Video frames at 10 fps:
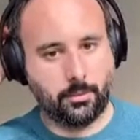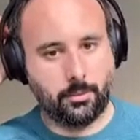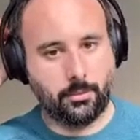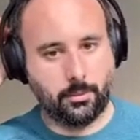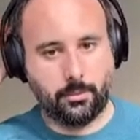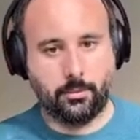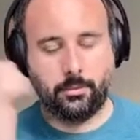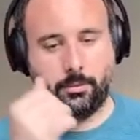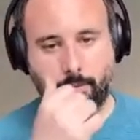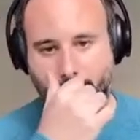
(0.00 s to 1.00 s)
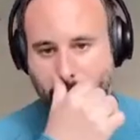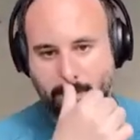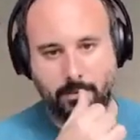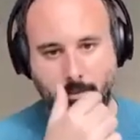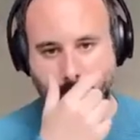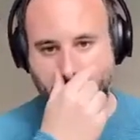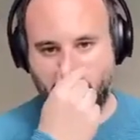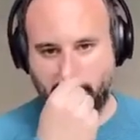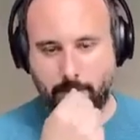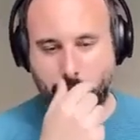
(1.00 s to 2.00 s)

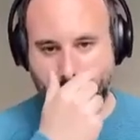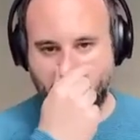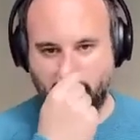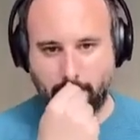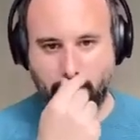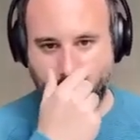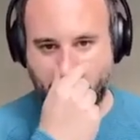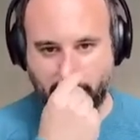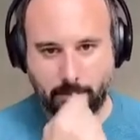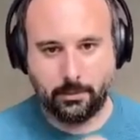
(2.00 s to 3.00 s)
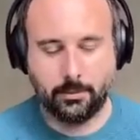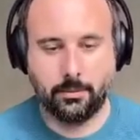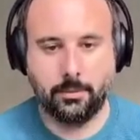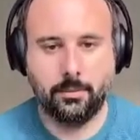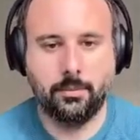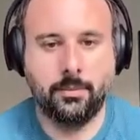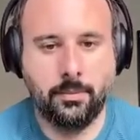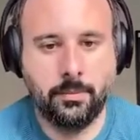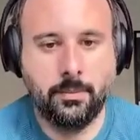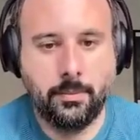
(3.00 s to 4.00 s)

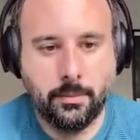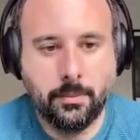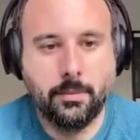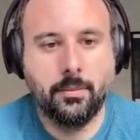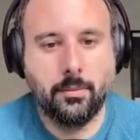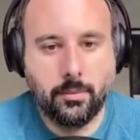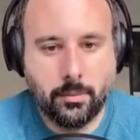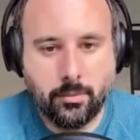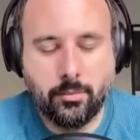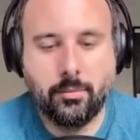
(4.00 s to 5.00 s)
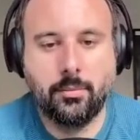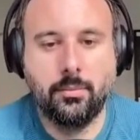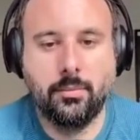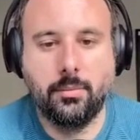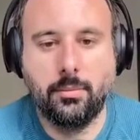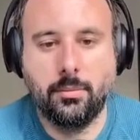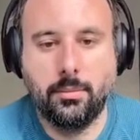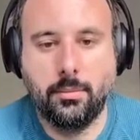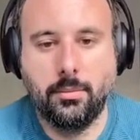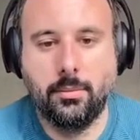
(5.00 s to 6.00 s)

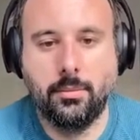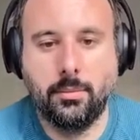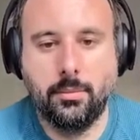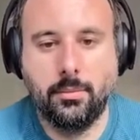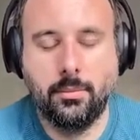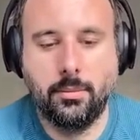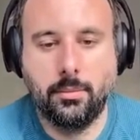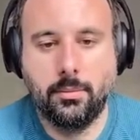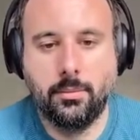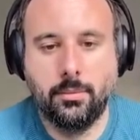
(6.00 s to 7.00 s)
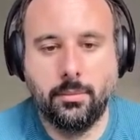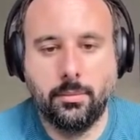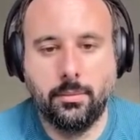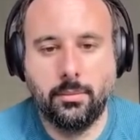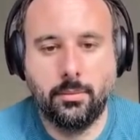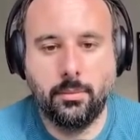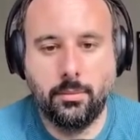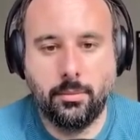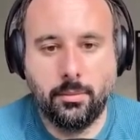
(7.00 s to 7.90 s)
(silent)